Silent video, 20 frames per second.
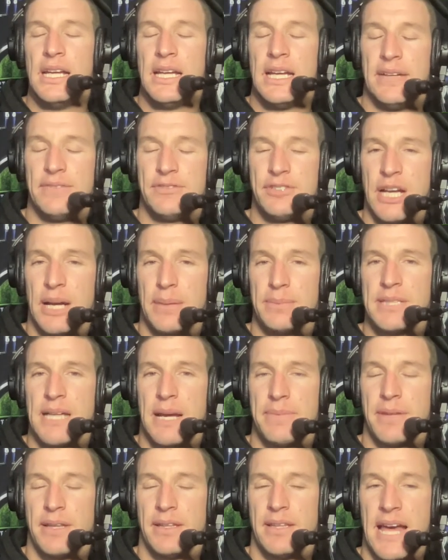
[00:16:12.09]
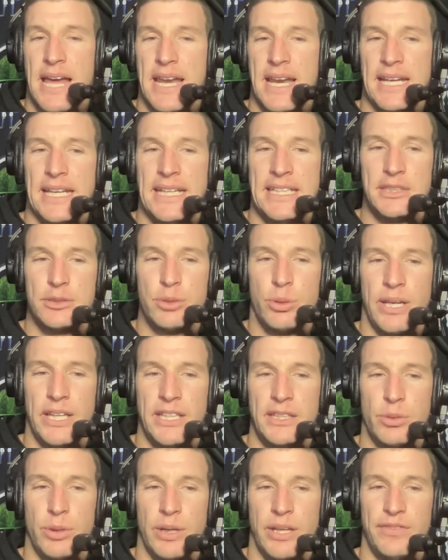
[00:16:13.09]
have jumped up the ladder in
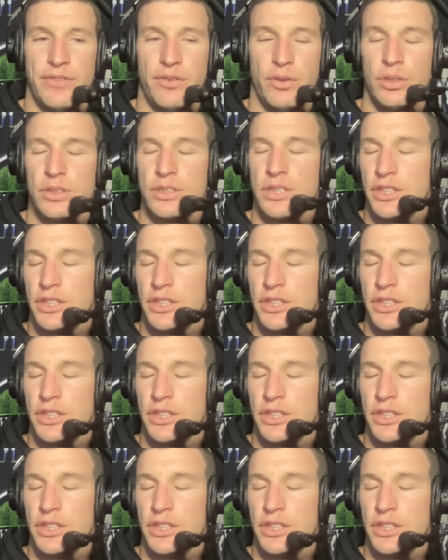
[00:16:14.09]
2024.